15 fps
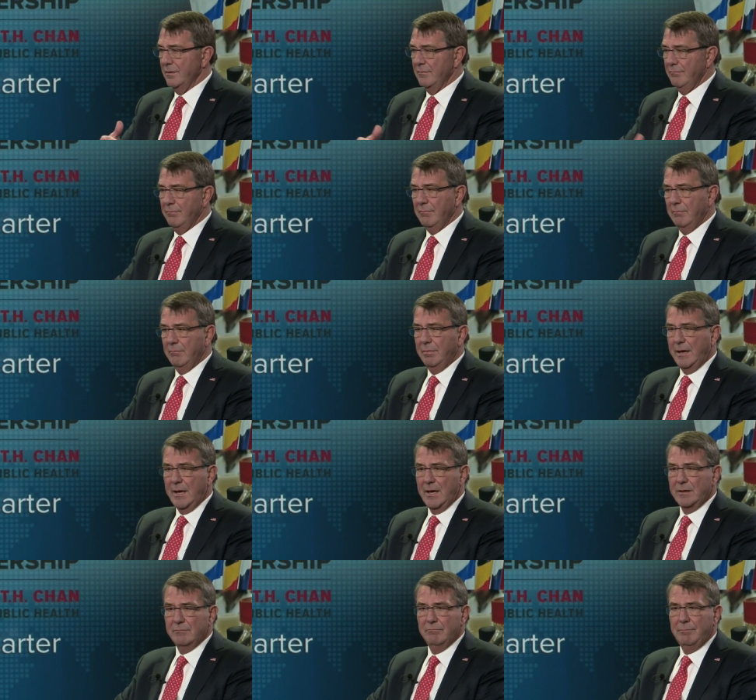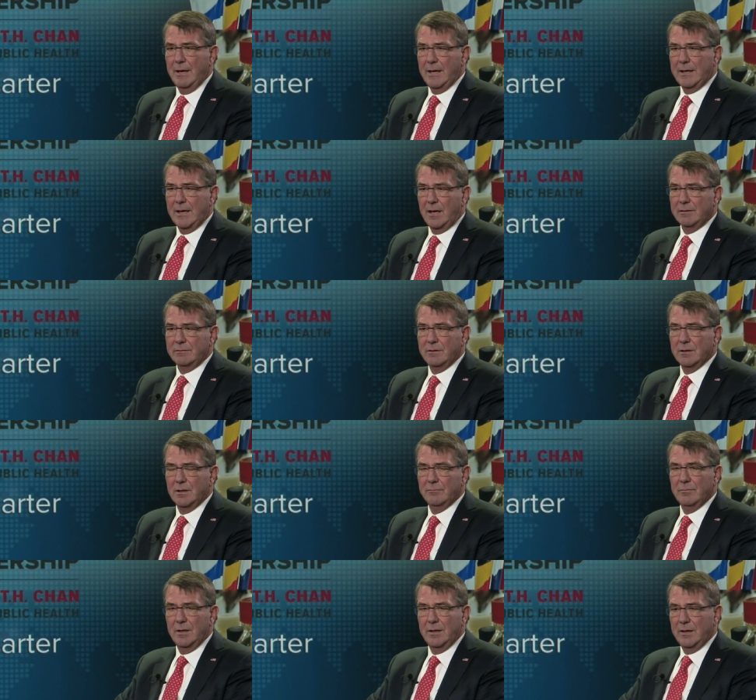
a bad, bad outcome.